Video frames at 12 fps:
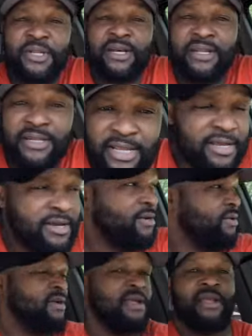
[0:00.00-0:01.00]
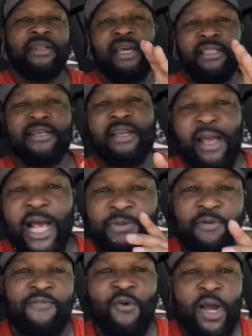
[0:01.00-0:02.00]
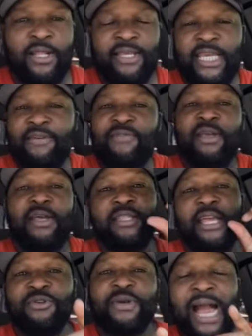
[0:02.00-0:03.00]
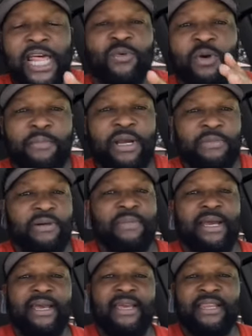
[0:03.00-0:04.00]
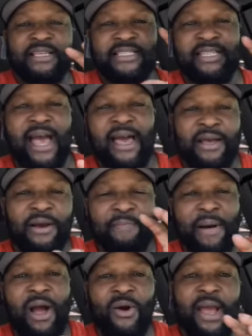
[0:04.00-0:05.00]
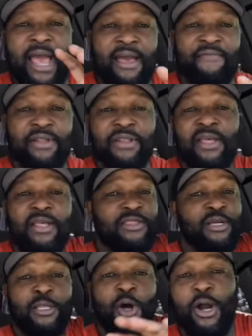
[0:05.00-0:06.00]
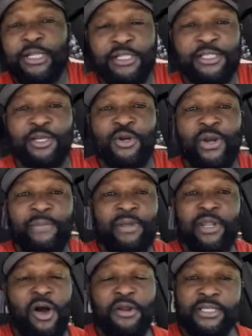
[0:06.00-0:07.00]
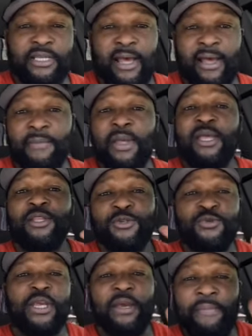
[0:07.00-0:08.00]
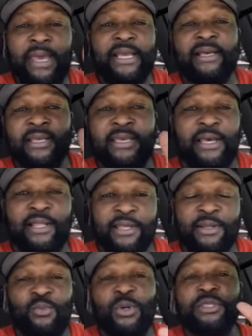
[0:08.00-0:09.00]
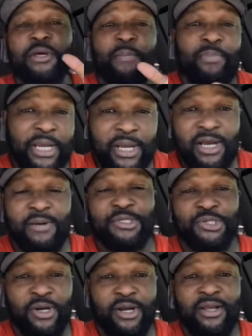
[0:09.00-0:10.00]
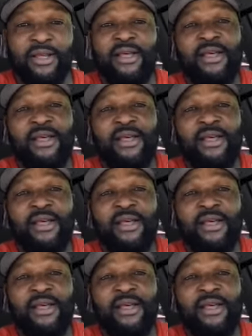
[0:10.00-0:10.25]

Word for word: done deal. Now look guys, before I leave, now you got to remember, man, it is not about having the largest equipment all the time. You can make a killing with the pickup truck.